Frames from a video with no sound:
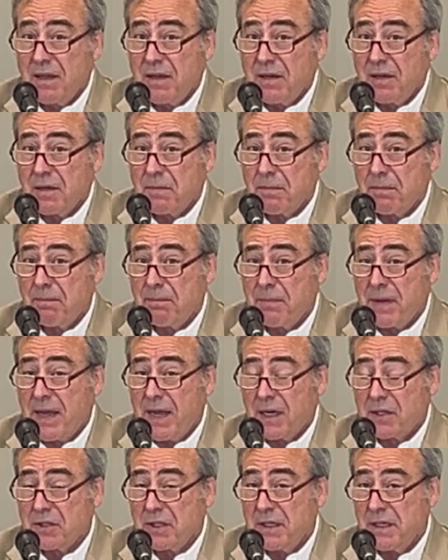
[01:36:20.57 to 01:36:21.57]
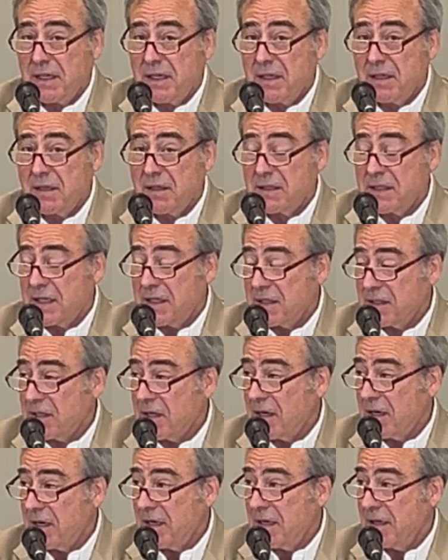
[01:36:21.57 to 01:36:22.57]
compaction is as
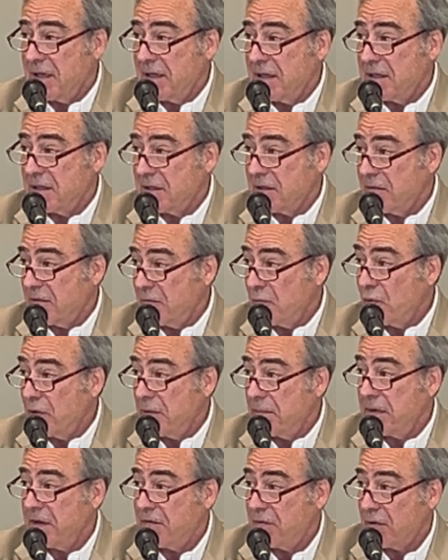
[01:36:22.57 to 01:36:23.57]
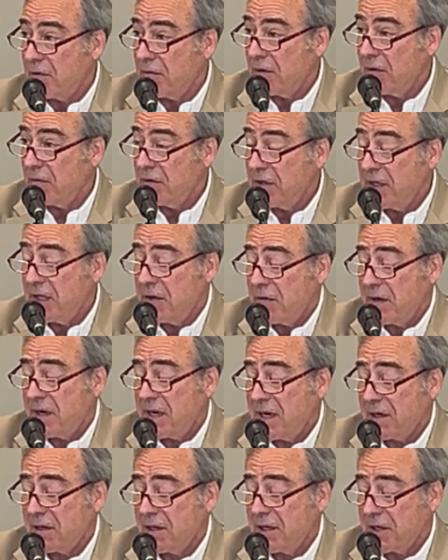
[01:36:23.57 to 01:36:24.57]
high as it would be for a road, then they would
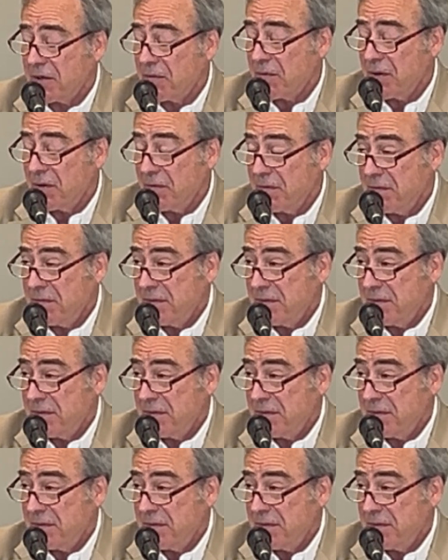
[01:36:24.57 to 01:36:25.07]
act like a road.